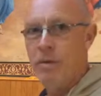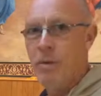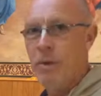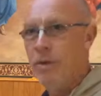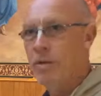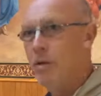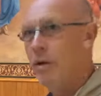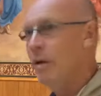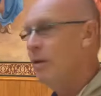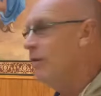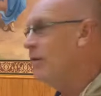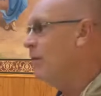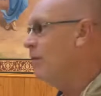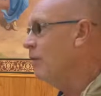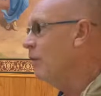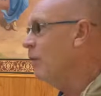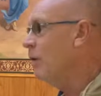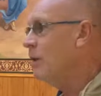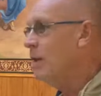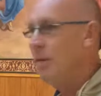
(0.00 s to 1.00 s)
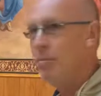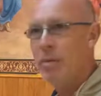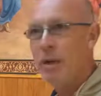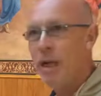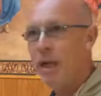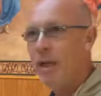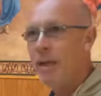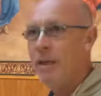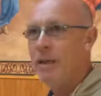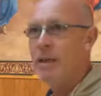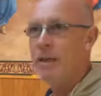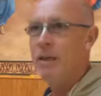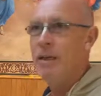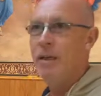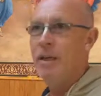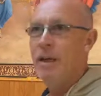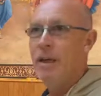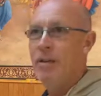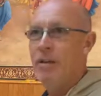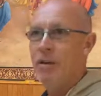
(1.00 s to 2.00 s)
We're trying to avoid the plague
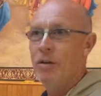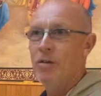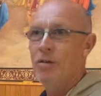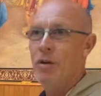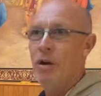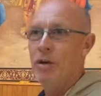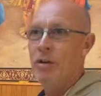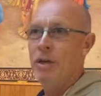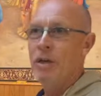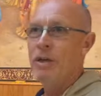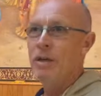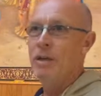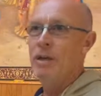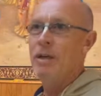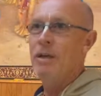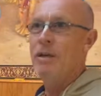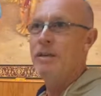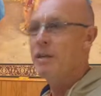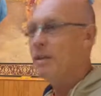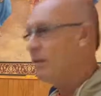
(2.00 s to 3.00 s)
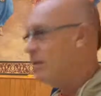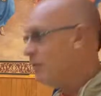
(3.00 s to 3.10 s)
and the corona, so